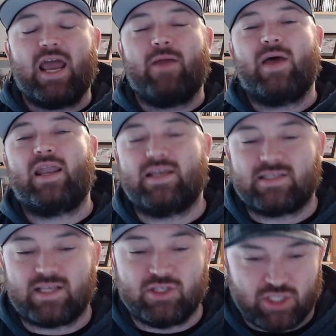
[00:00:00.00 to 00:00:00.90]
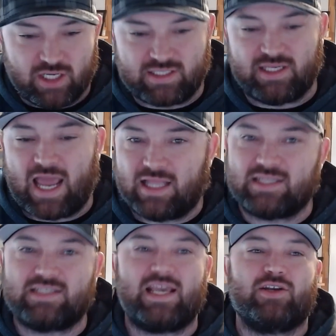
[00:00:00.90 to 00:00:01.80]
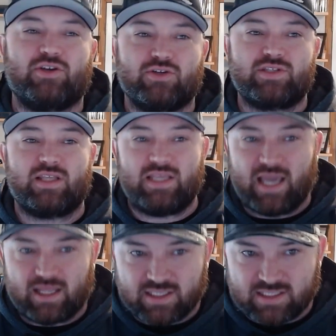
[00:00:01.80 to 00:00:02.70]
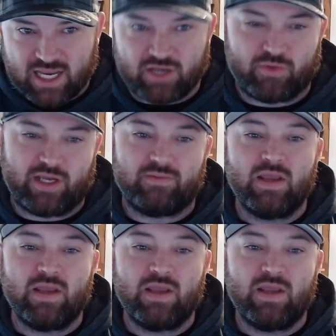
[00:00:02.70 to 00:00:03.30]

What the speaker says: and that is Justin Alexander's The Alexandrian.